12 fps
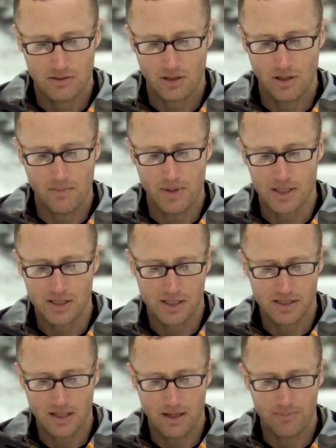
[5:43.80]
so I don't mess
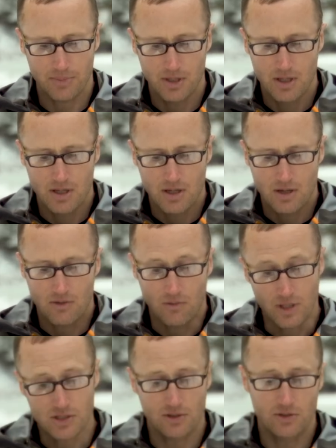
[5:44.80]
this up,
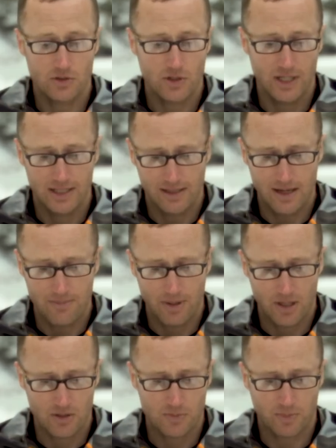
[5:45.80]
resolution in line
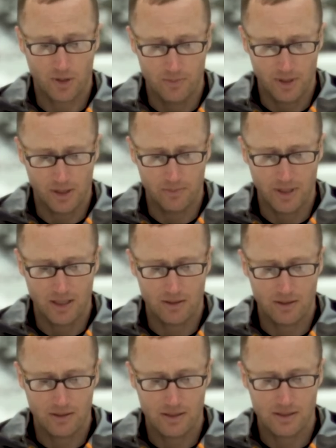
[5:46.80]
pairs per
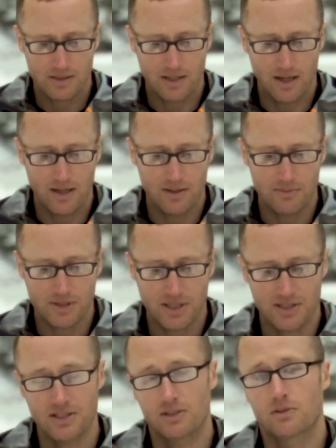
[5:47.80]
millimeter times
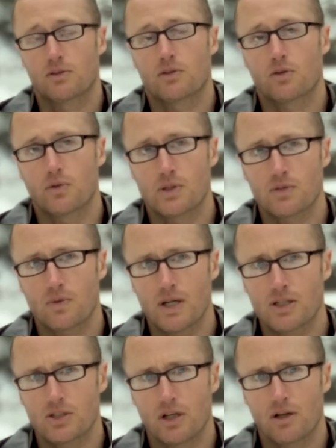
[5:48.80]
the signal to noise
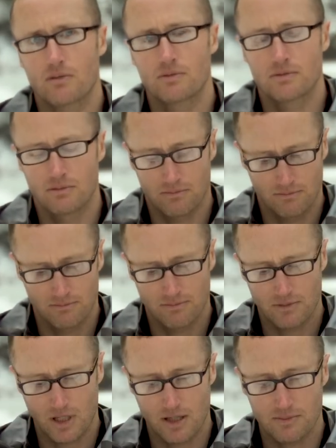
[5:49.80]
ratio,
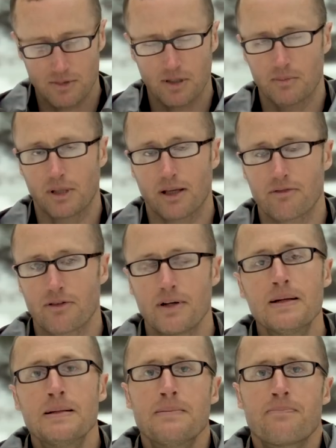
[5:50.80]
times, I believe.
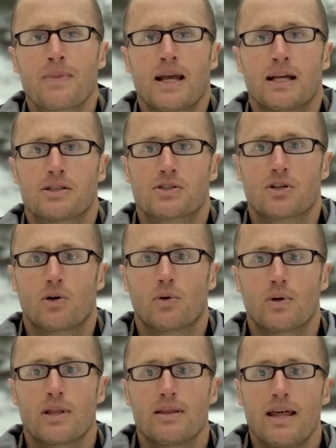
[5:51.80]
And
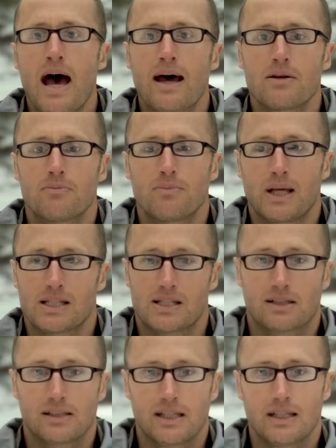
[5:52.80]
so that
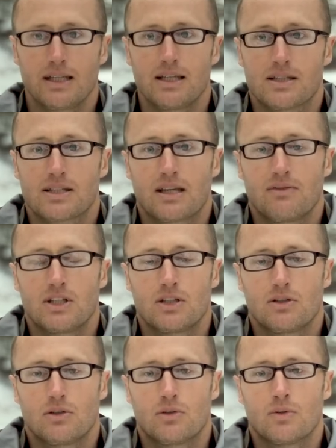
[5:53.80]
basically is giving
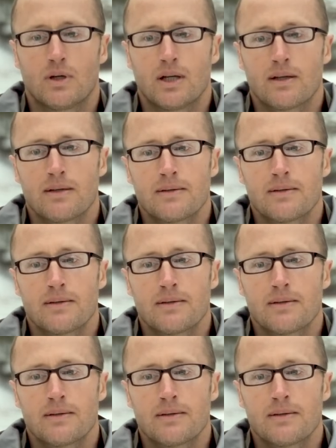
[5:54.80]
you